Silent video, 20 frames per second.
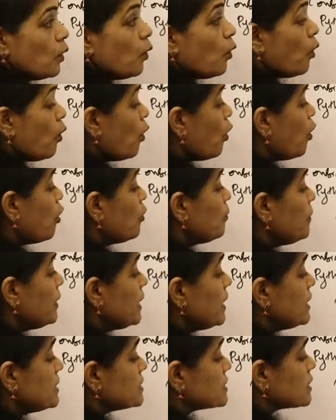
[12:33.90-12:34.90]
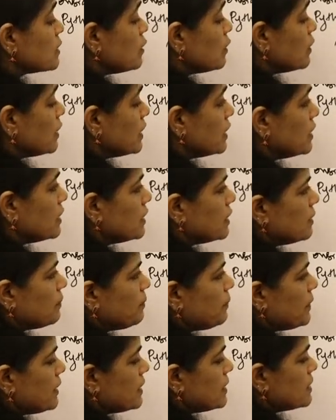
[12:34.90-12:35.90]
OB square
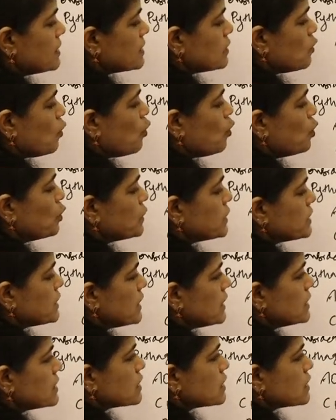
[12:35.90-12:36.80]
plus OC